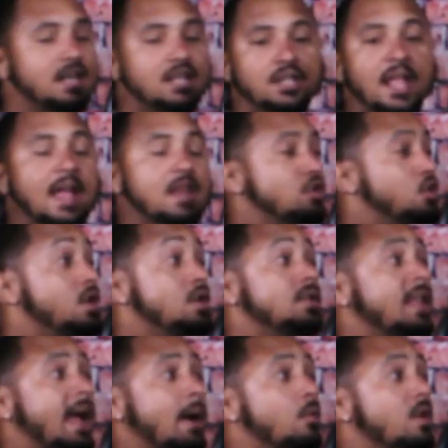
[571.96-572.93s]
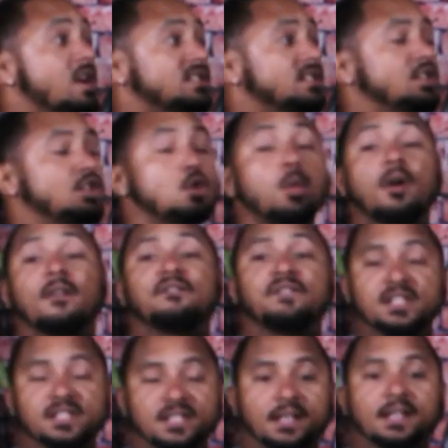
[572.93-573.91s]
You weren't
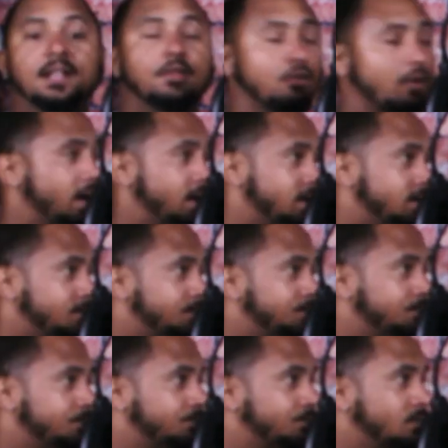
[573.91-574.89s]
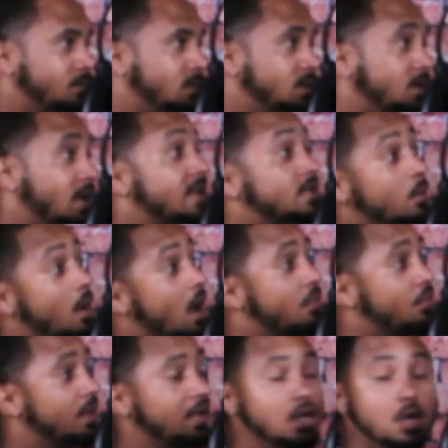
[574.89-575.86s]
physically threatened. That's one
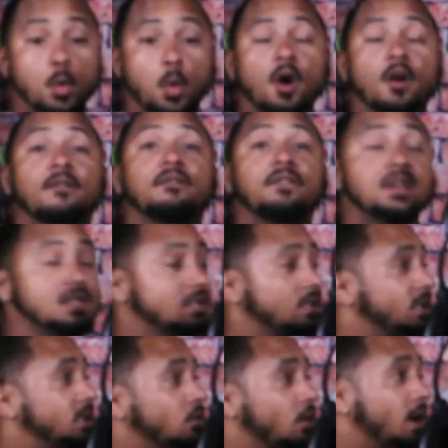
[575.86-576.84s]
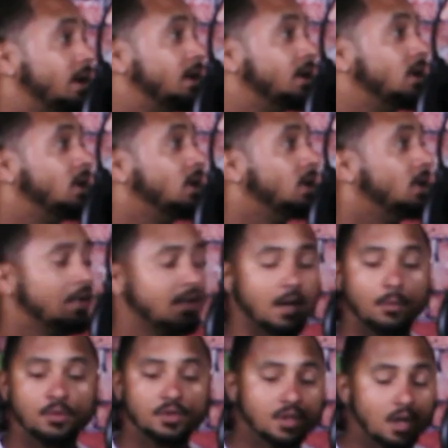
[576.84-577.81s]
thing. You weren't physically threatened. There
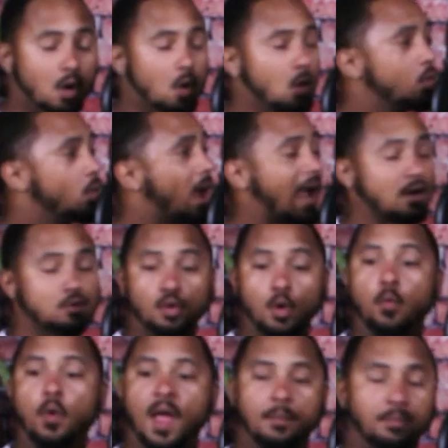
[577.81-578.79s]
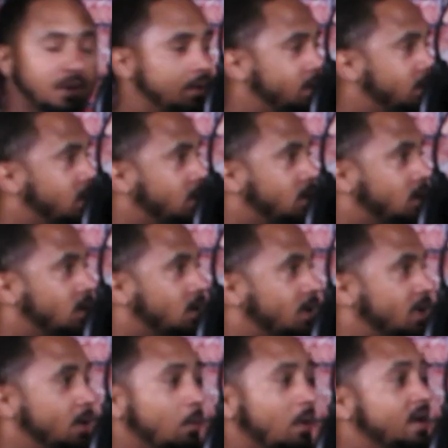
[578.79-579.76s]
was no actual weapon.
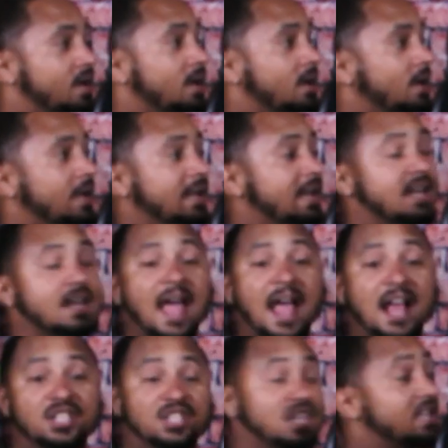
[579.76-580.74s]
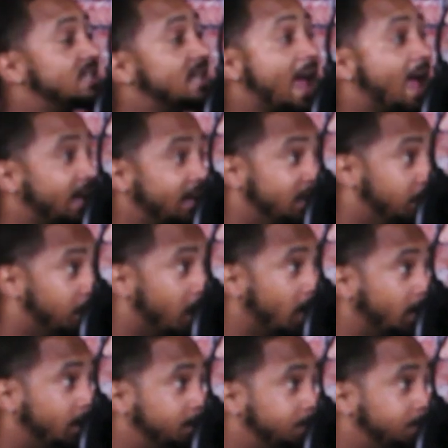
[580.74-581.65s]
He didn't actually attack anybody.